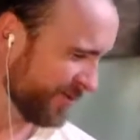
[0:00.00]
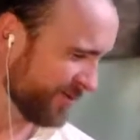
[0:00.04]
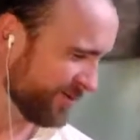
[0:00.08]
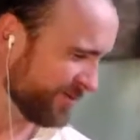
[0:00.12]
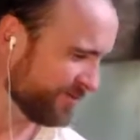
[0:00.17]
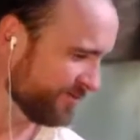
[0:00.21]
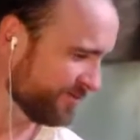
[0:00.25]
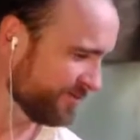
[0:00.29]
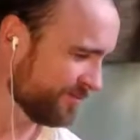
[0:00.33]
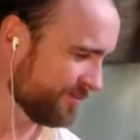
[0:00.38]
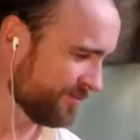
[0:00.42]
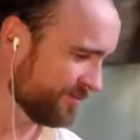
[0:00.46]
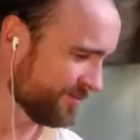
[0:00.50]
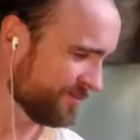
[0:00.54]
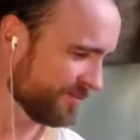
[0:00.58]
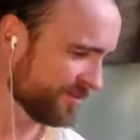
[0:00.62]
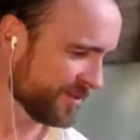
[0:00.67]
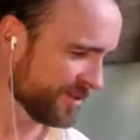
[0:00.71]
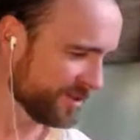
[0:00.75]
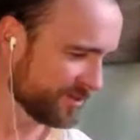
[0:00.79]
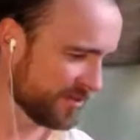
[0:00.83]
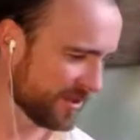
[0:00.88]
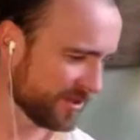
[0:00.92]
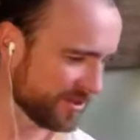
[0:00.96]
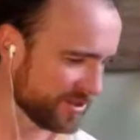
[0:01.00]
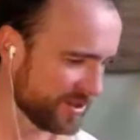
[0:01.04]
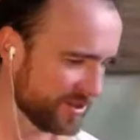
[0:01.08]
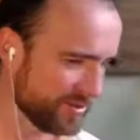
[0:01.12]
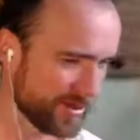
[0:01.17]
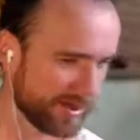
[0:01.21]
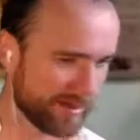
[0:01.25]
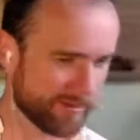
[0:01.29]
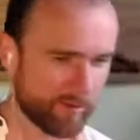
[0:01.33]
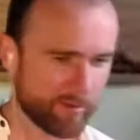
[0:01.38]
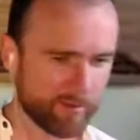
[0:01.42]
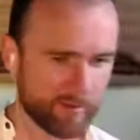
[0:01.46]
want, especially
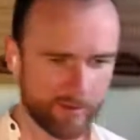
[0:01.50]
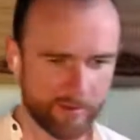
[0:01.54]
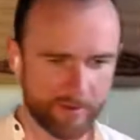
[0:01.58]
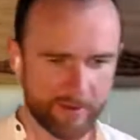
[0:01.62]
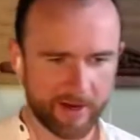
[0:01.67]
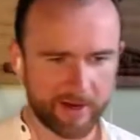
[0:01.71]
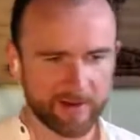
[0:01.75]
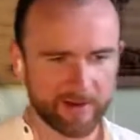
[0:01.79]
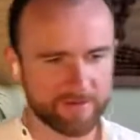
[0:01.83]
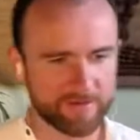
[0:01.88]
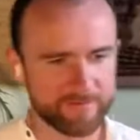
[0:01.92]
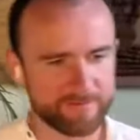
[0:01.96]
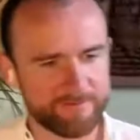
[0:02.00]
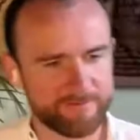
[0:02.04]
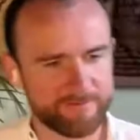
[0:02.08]
when I'm unprepared.